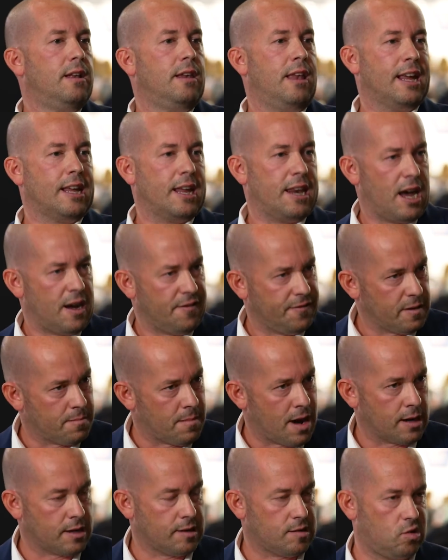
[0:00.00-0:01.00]
like an
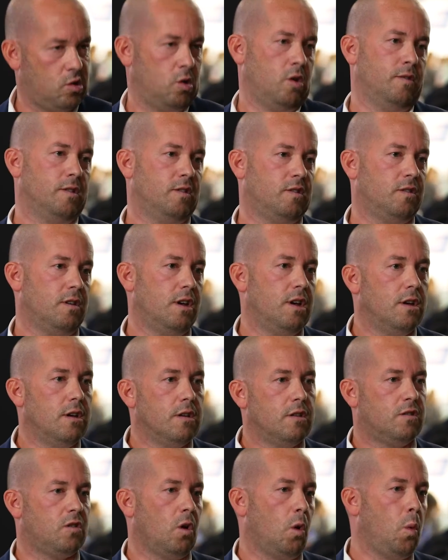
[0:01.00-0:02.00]
aftermarket service. Mm -hmm
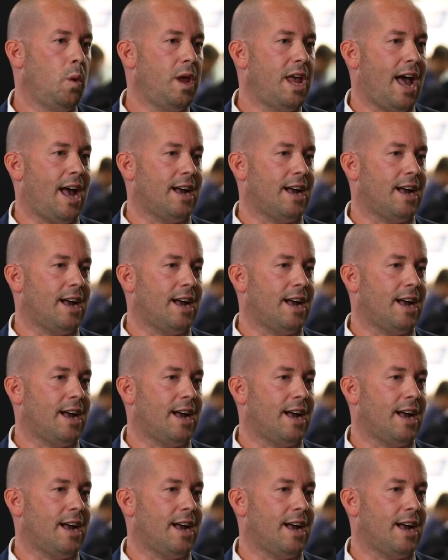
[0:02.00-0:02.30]
so we